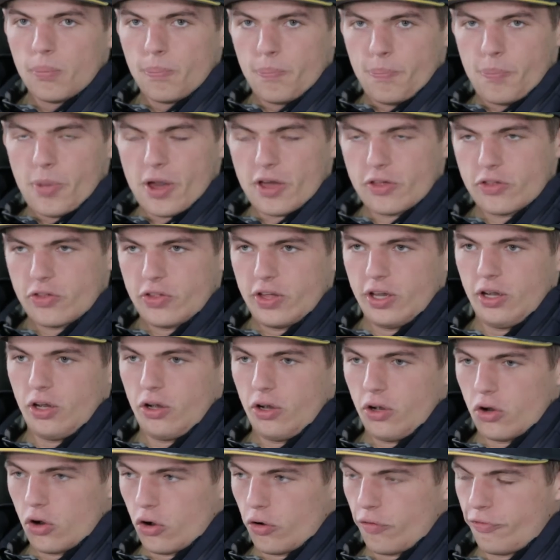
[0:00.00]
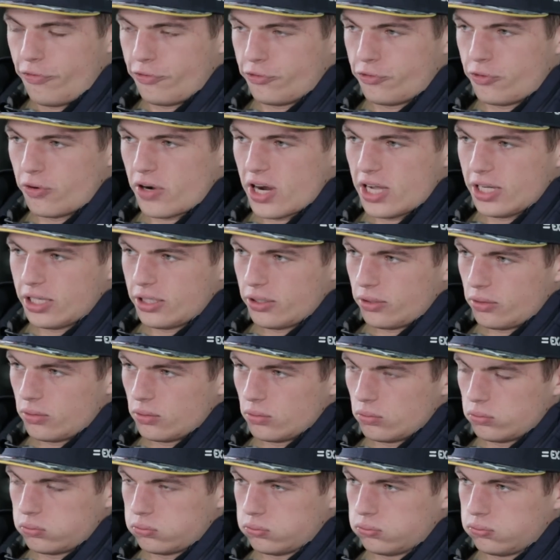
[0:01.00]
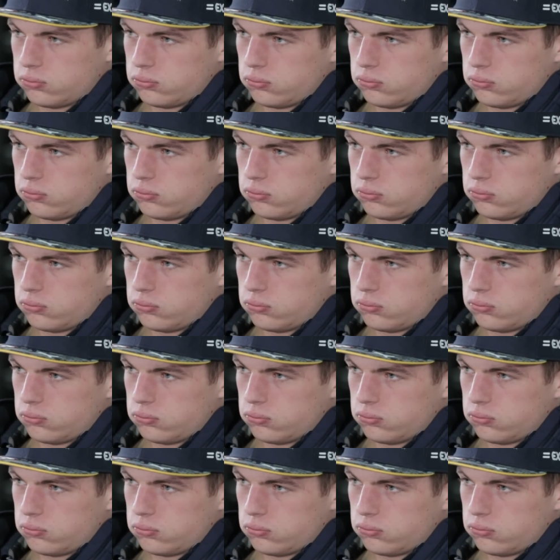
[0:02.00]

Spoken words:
Best thing off track. Oh.